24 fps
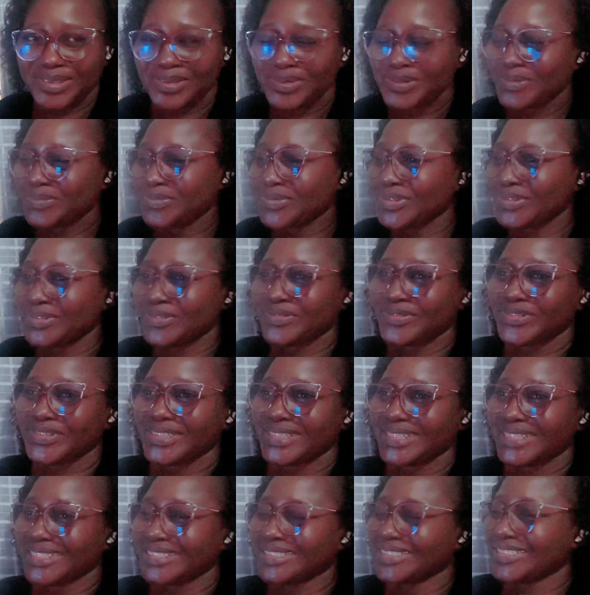Two
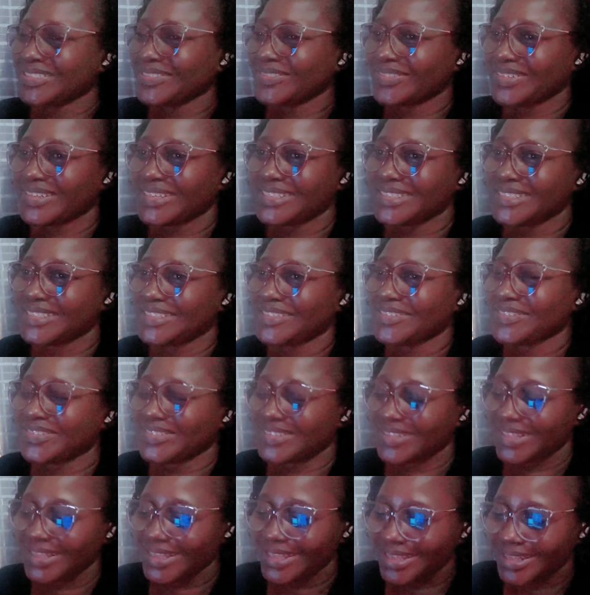beautiful legends right
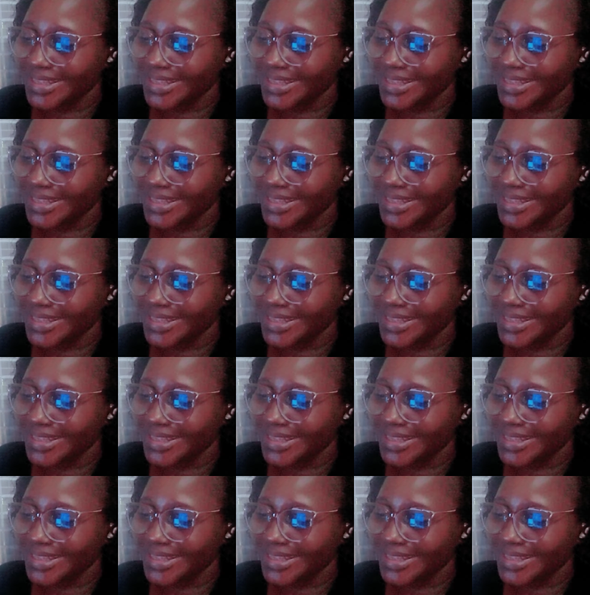here.